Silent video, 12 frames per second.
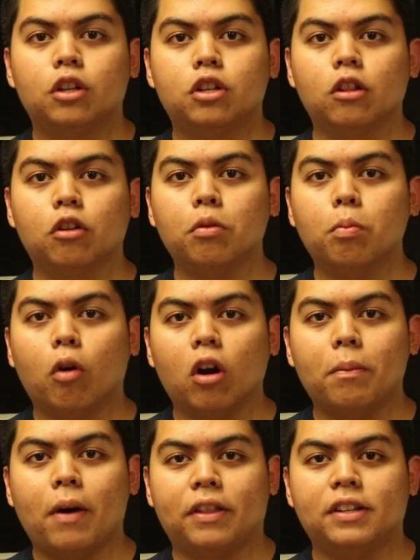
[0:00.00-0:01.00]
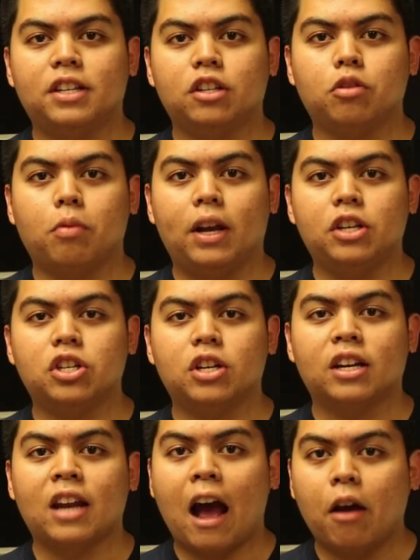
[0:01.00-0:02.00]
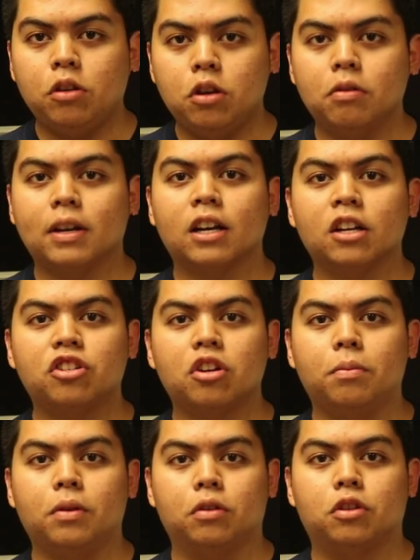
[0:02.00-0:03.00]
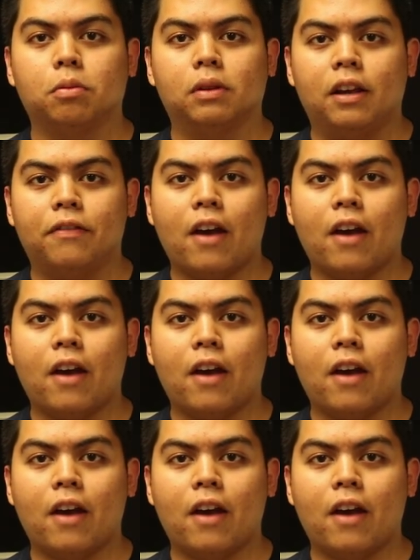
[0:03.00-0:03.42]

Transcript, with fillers: To learn more about the situation and how you can contribute to relief